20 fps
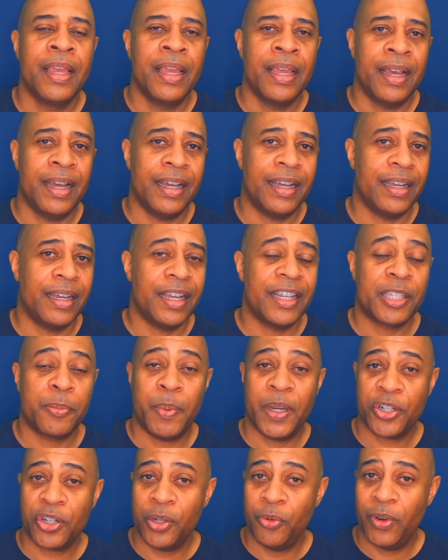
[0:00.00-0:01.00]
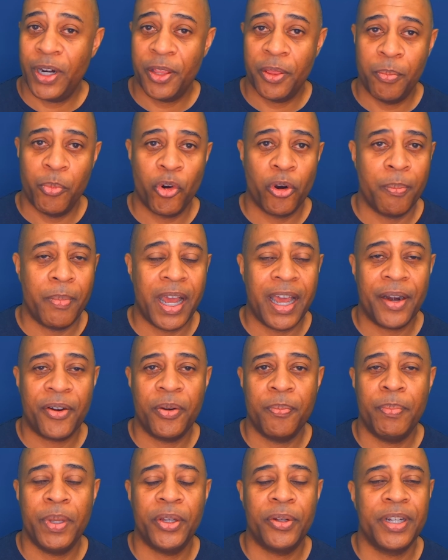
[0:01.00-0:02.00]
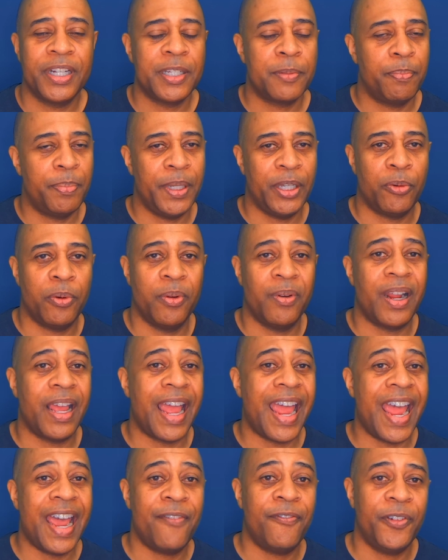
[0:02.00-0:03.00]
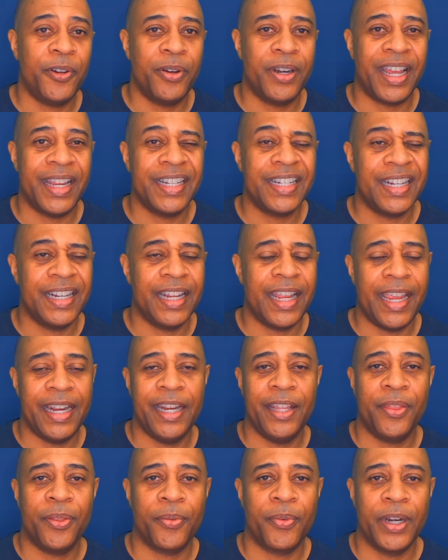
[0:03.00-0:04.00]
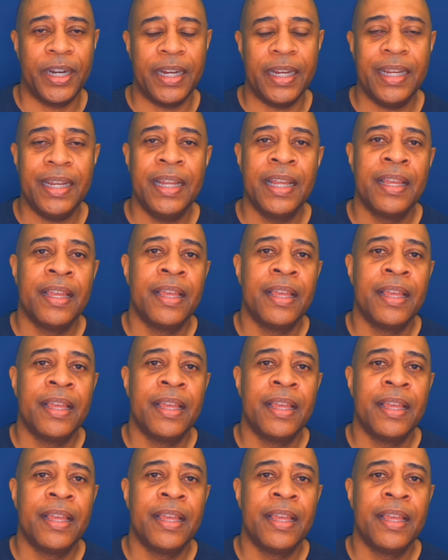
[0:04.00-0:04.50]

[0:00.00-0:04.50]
especially one of the more modern buildings built after 1983,